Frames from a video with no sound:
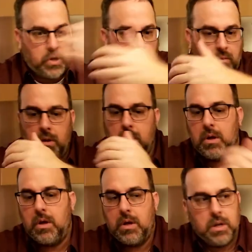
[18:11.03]
You know,
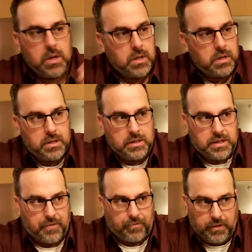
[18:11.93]

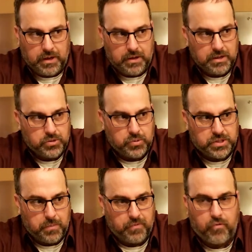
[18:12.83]
definitely, as we
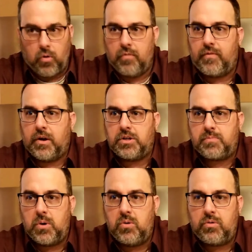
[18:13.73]
said before, very
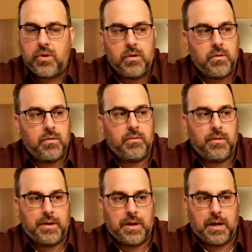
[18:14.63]
smooth,
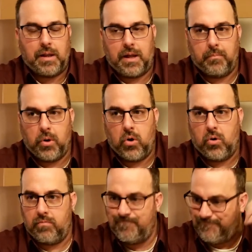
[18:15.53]
not a lot of
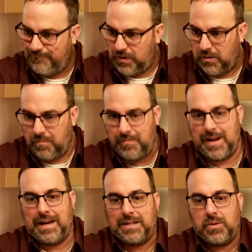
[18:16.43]
burn. You know,
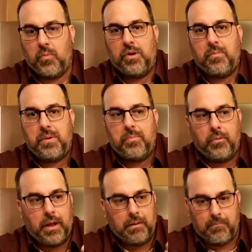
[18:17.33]
I guess I'm one of the
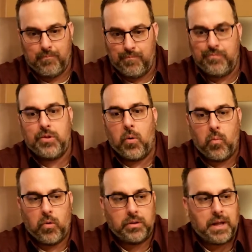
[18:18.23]
people that
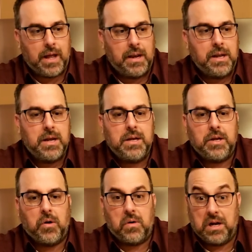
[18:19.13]
don't want that.
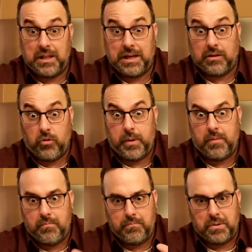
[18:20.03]
You know, I like a little
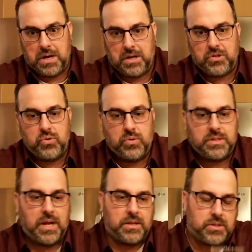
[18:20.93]
bit, but not too
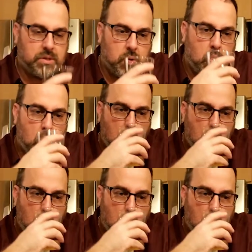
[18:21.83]
intense.